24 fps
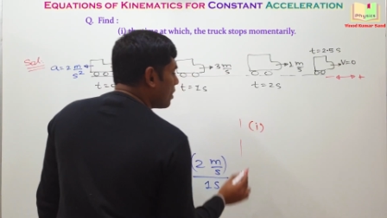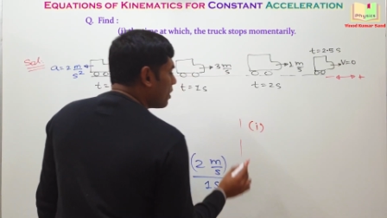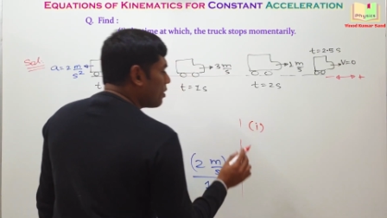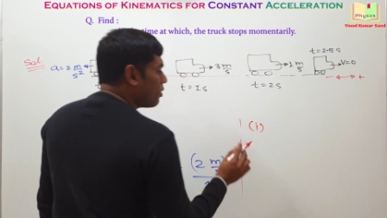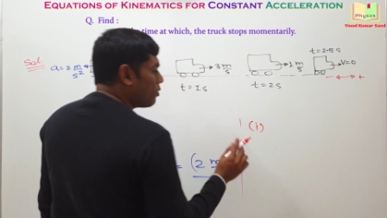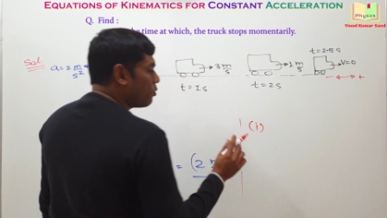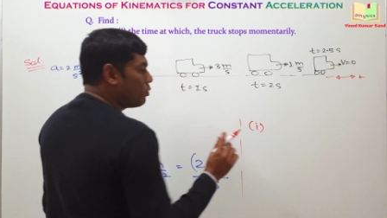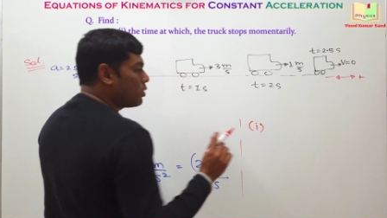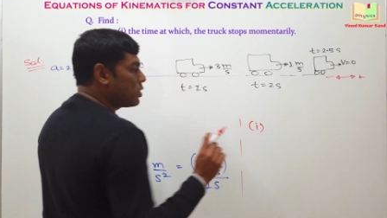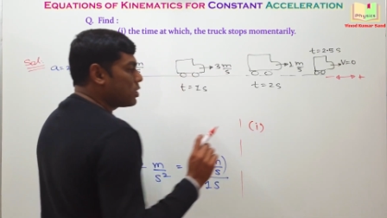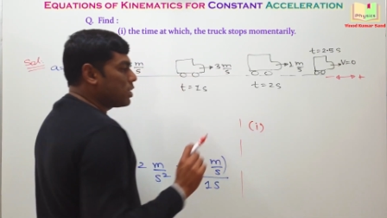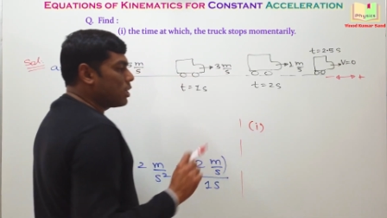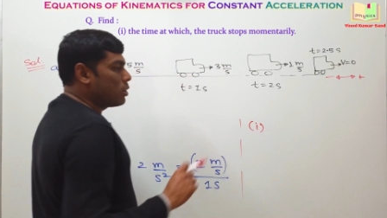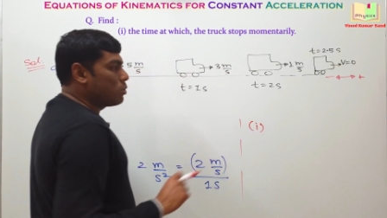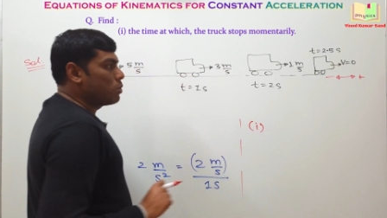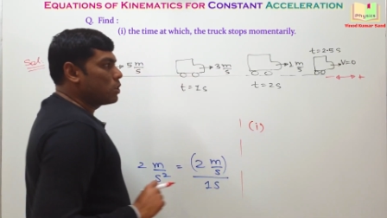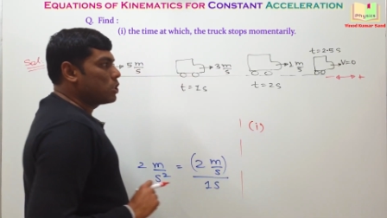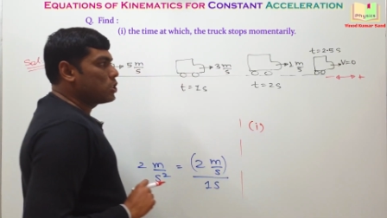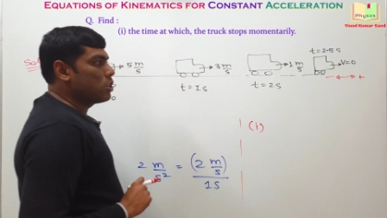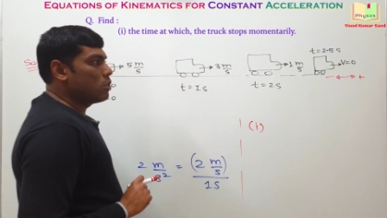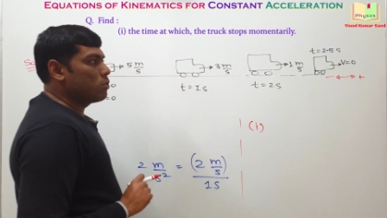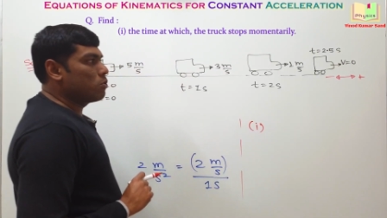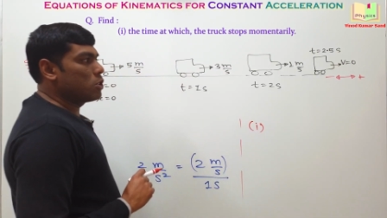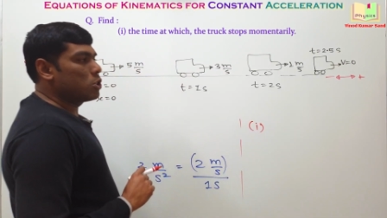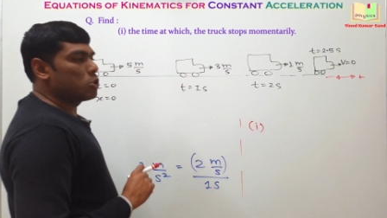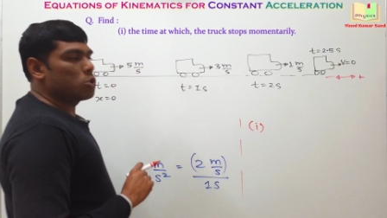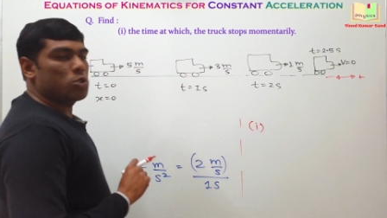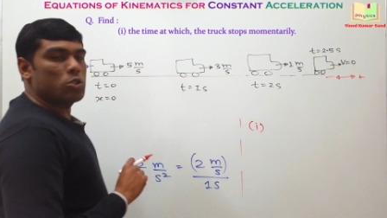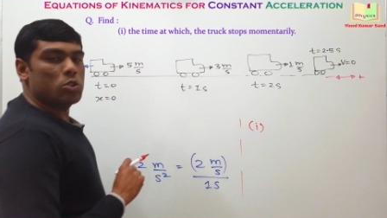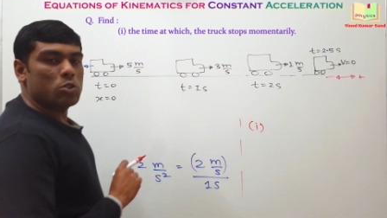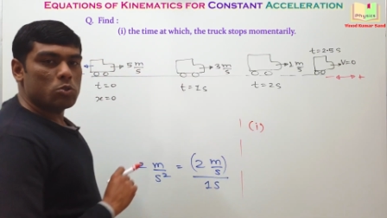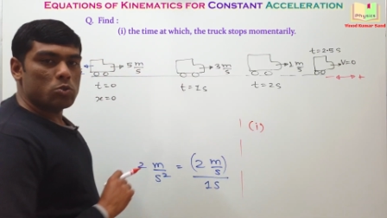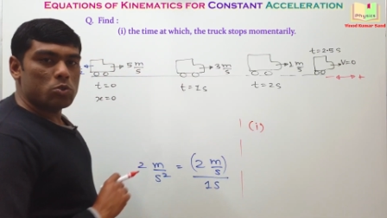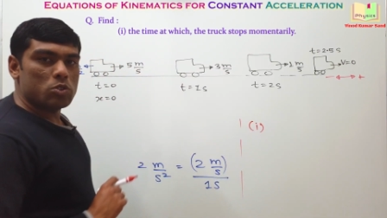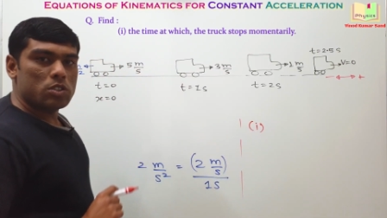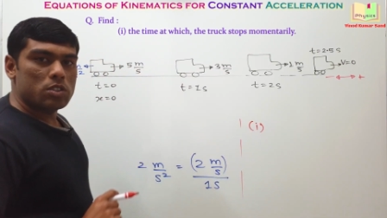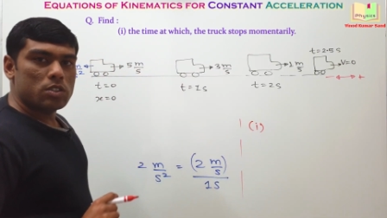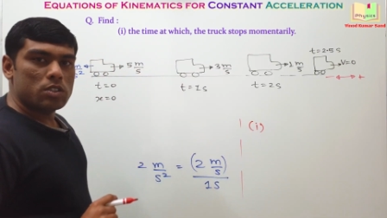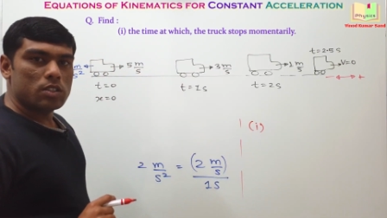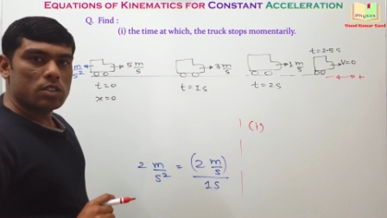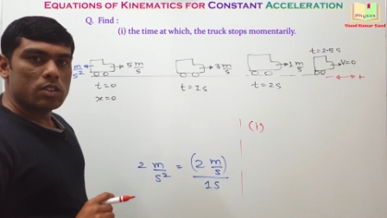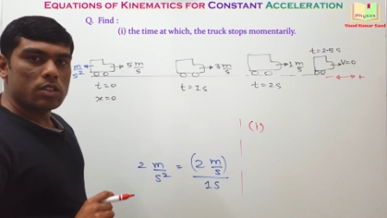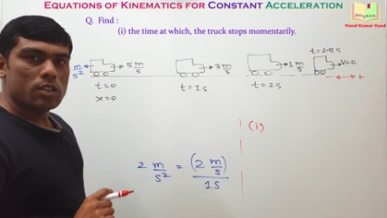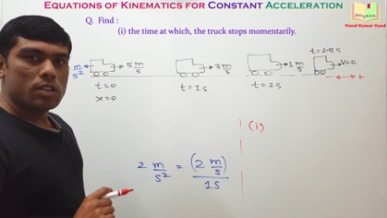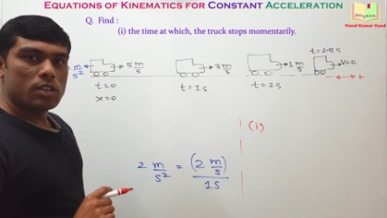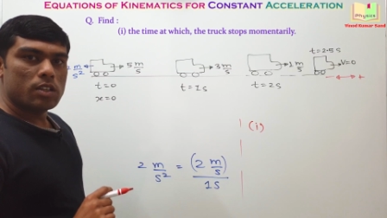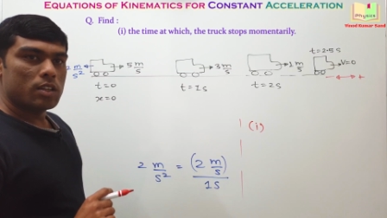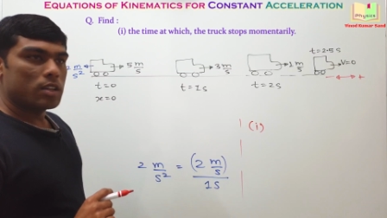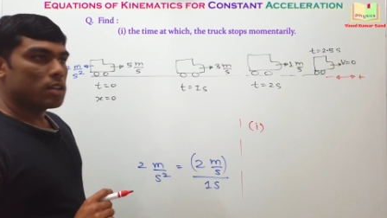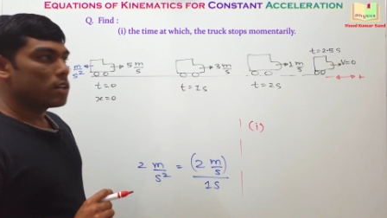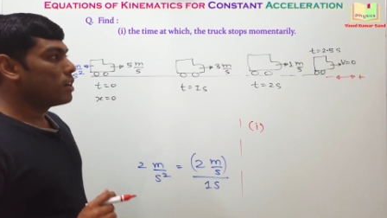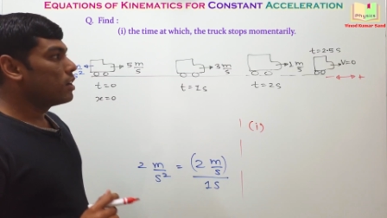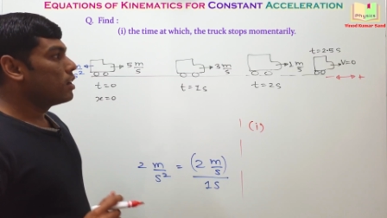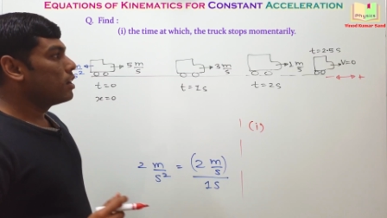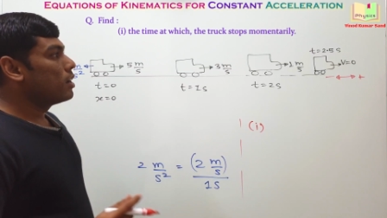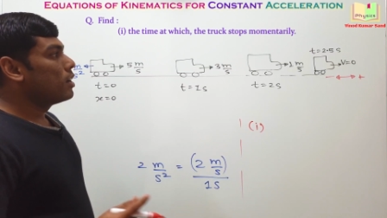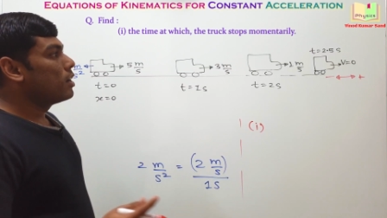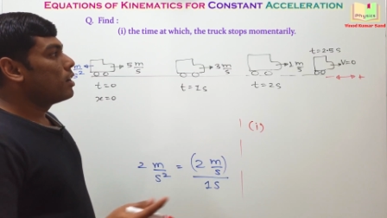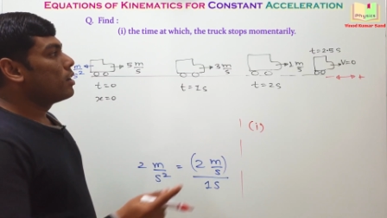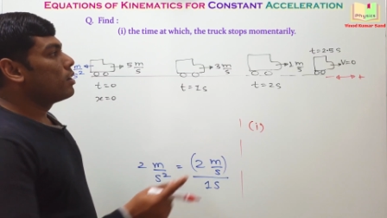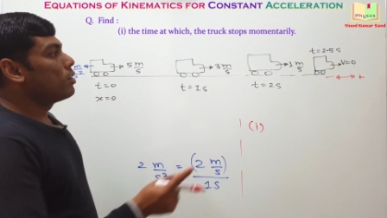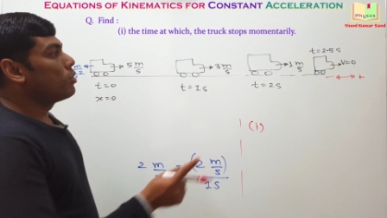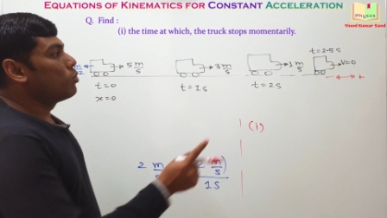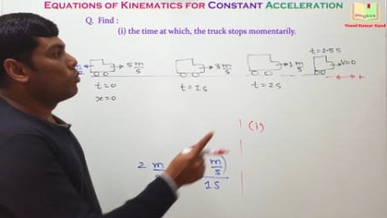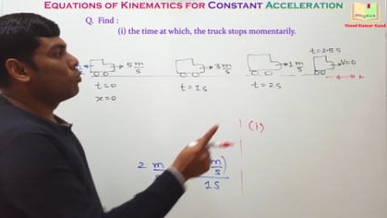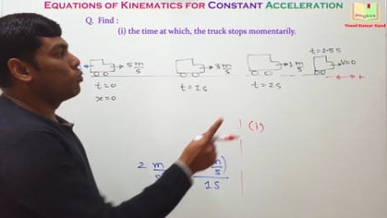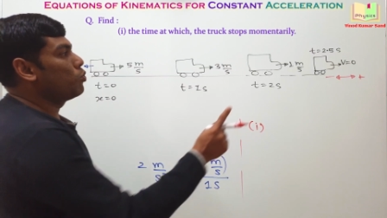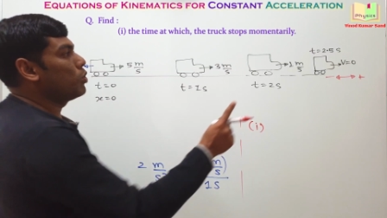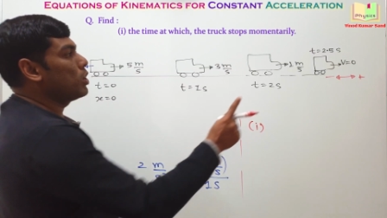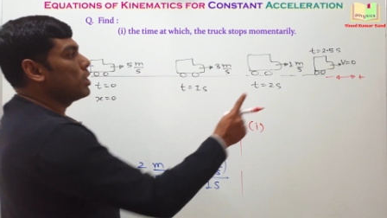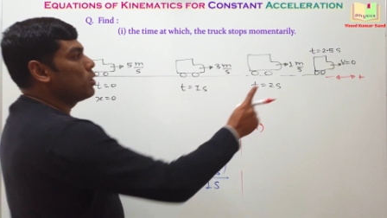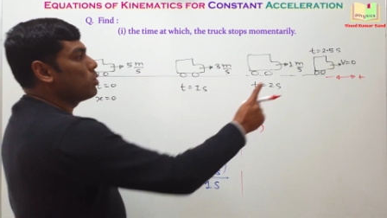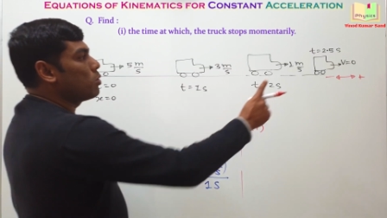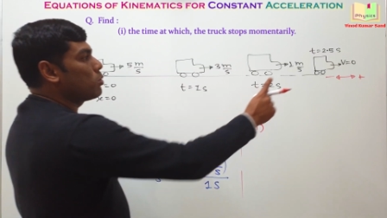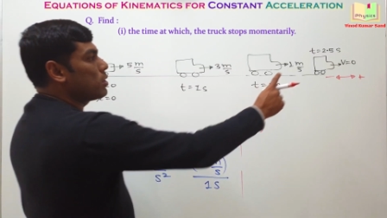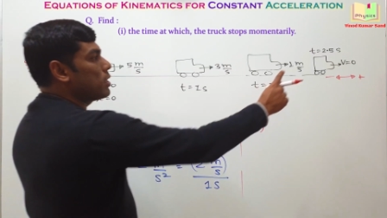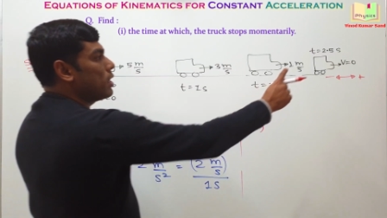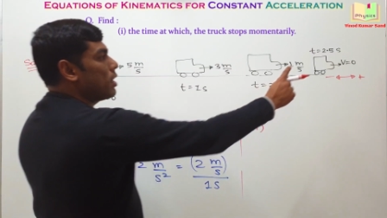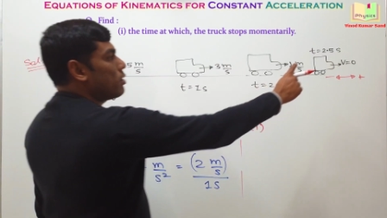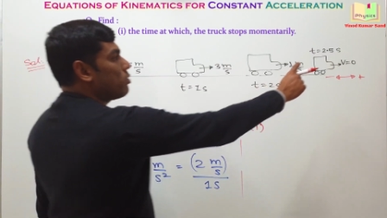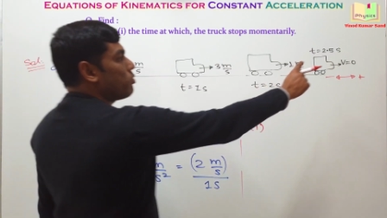Which equation we should use? We know that